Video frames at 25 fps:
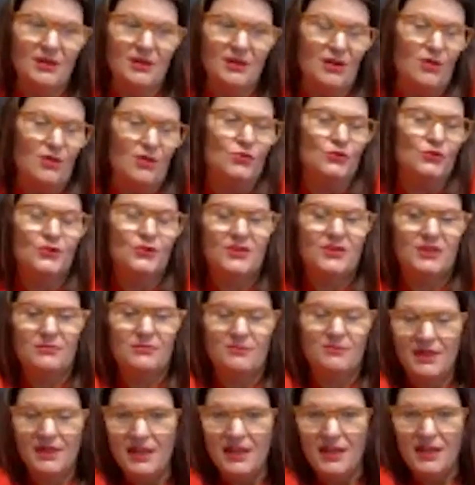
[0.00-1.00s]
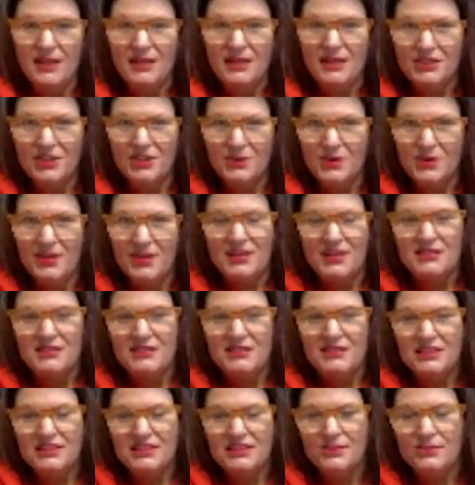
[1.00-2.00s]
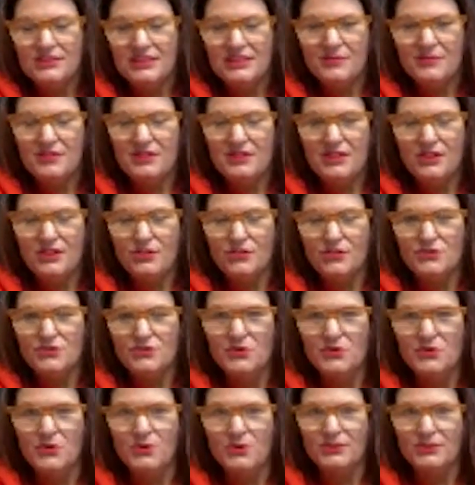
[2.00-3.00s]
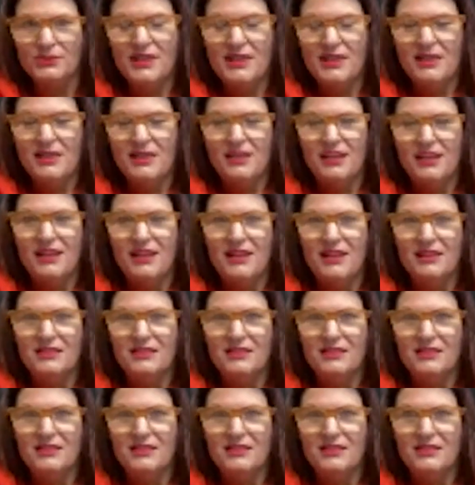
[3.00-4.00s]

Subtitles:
older than me, so 60 or 70 years old, and